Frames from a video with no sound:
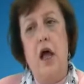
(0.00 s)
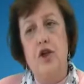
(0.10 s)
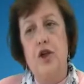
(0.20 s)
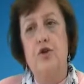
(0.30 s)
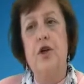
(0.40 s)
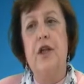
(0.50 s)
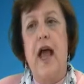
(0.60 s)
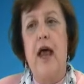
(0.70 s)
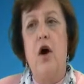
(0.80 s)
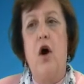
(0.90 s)
Children
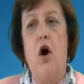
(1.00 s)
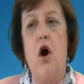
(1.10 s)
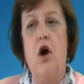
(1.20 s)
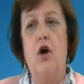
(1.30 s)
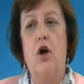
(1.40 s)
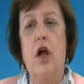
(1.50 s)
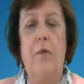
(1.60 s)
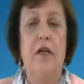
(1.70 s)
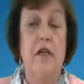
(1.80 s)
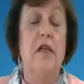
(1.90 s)
that are come
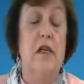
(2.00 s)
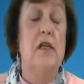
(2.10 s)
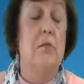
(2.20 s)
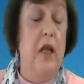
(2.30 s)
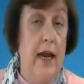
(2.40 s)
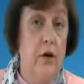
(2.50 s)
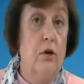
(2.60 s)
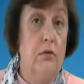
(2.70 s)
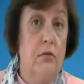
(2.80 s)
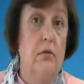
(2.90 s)
into the system
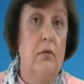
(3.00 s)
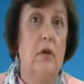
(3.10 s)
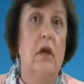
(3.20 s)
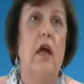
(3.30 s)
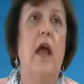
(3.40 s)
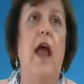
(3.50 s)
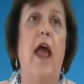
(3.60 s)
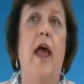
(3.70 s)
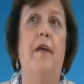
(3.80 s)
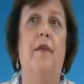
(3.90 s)
later
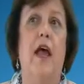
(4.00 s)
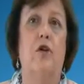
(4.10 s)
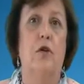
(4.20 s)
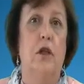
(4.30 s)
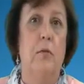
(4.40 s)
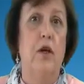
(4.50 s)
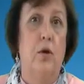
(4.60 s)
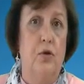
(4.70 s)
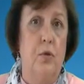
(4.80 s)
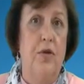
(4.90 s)
and that are a little bit
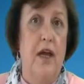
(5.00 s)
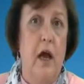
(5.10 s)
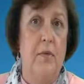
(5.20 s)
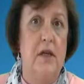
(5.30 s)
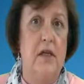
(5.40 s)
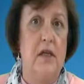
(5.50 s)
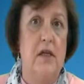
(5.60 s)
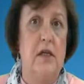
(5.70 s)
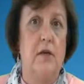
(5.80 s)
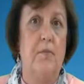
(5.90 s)
older when they come into the
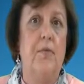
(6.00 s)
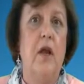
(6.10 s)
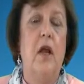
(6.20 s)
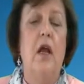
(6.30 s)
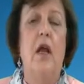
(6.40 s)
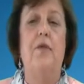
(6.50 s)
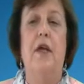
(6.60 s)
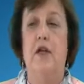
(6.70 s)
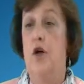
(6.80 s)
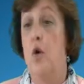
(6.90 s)
system,
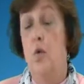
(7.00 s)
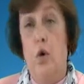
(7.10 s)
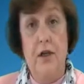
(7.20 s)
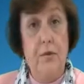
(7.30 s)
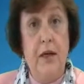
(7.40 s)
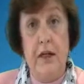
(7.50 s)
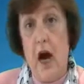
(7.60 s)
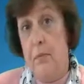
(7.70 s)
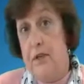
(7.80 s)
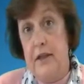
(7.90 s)
that don't want to be
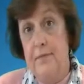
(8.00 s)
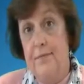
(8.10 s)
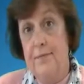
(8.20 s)
adopted,